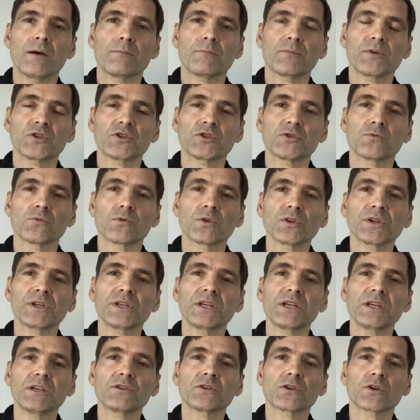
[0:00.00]
But you really
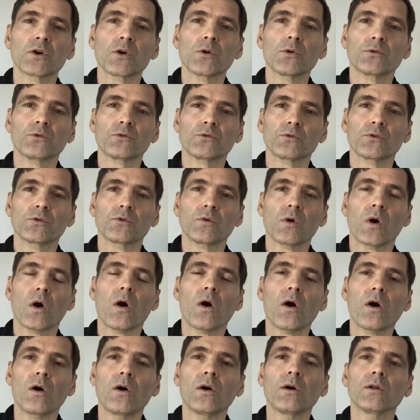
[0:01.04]
need to go through
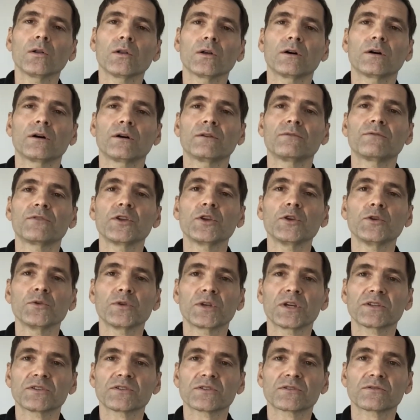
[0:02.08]
all of the
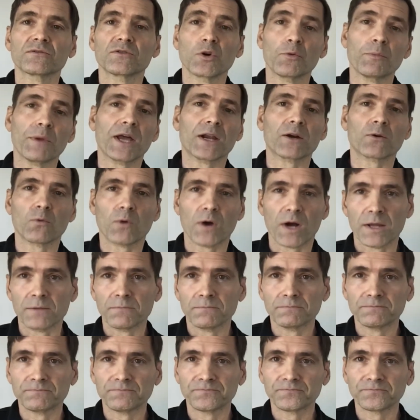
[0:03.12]
units no matter
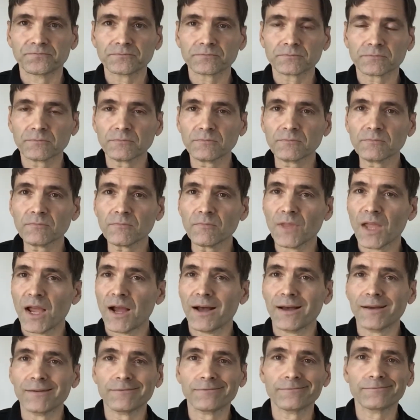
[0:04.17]
what.
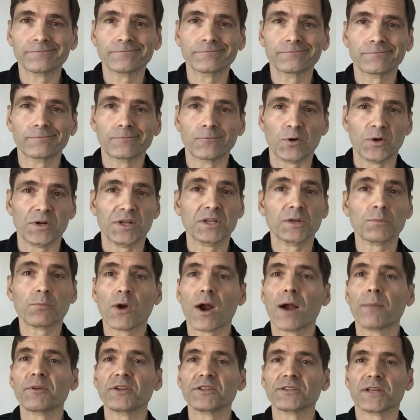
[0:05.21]
I've run into
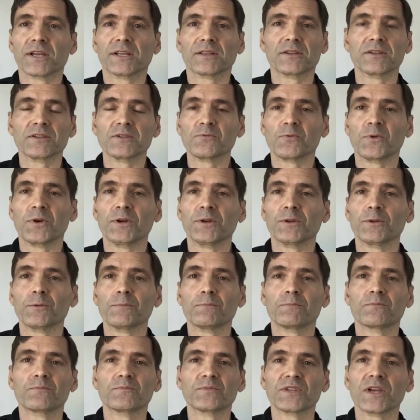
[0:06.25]
properties like this where
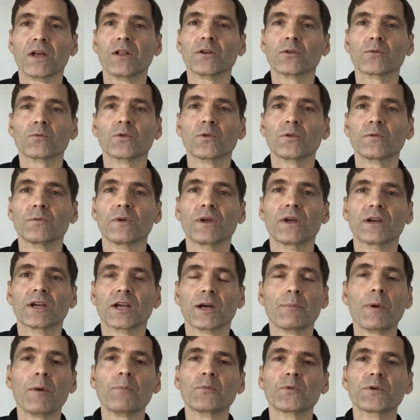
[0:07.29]
the seller will
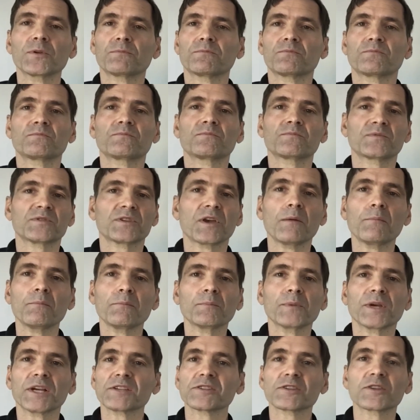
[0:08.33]
come up with
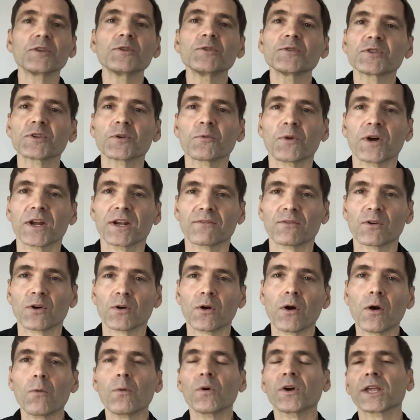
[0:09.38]
some excuse or
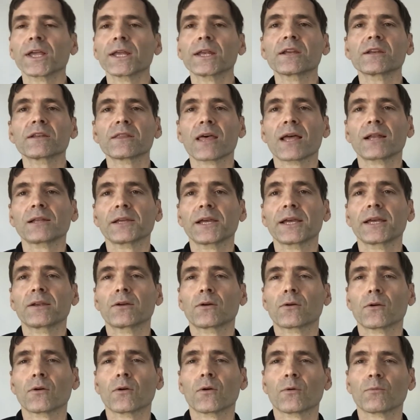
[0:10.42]
whatever. Oh, we'll get into that
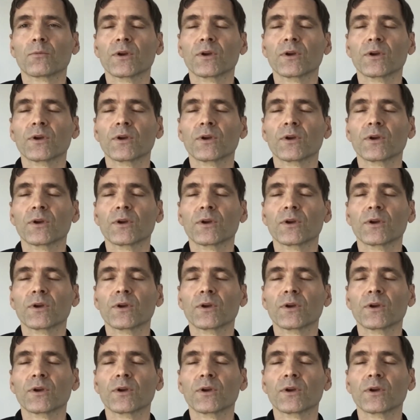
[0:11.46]
later,